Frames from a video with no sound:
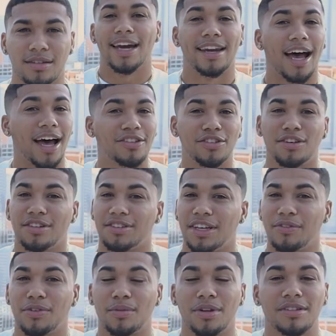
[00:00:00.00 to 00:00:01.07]
And as you can see
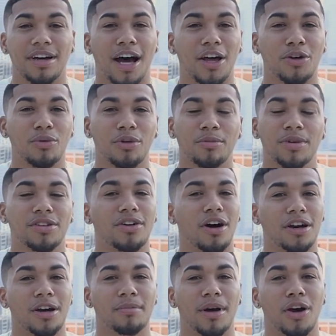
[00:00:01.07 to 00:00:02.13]
from the title, we're gonna be
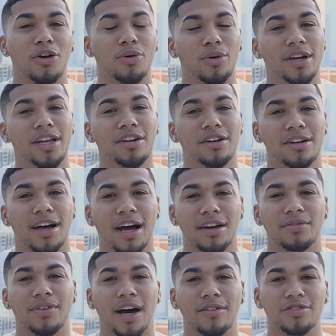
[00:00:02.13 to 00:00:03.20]
talking about quitting your nine to
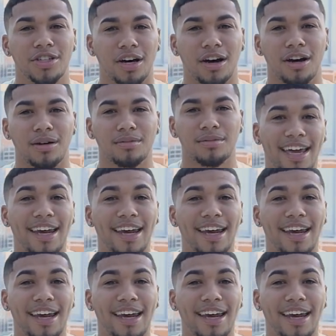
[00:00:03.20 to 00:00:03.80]
five job.